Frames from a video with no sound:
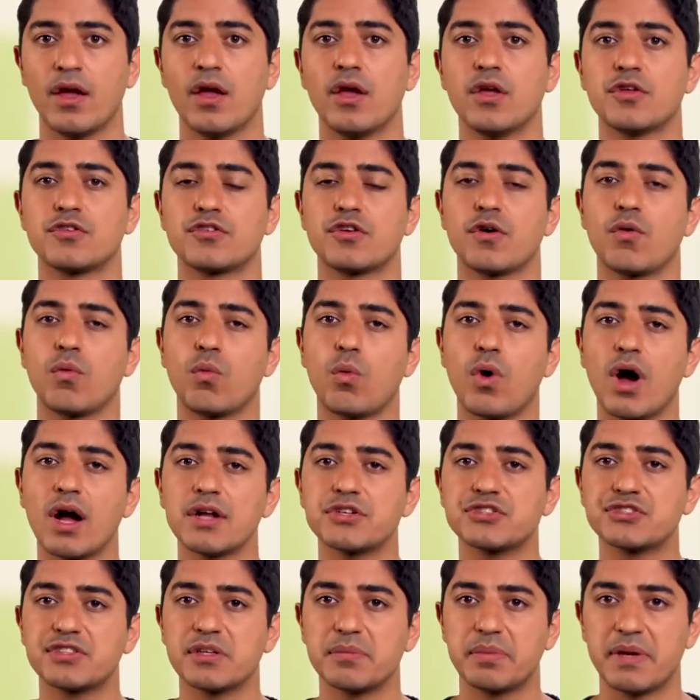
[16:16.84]
So
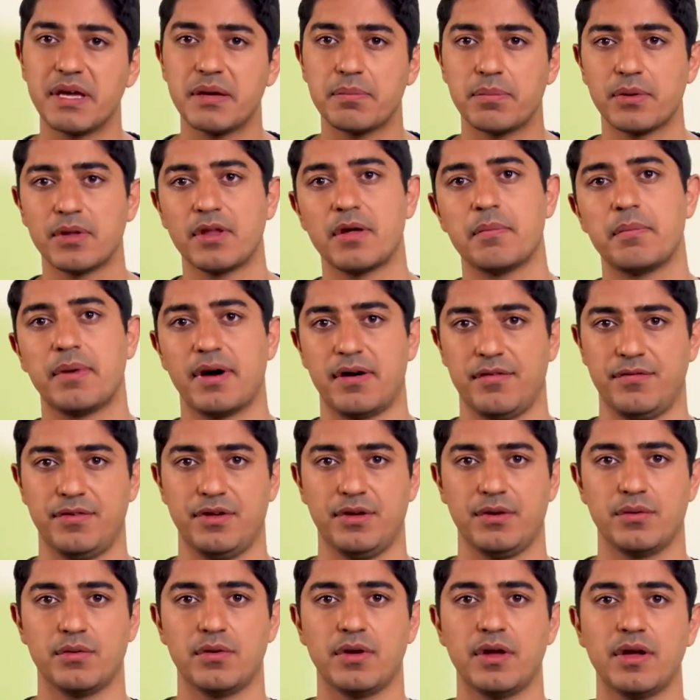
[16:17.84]
watch the people above
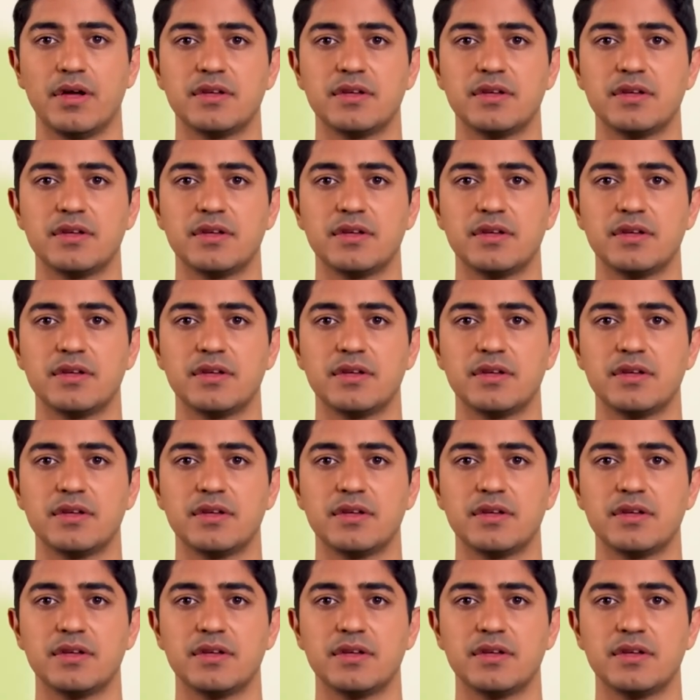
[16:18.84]
you.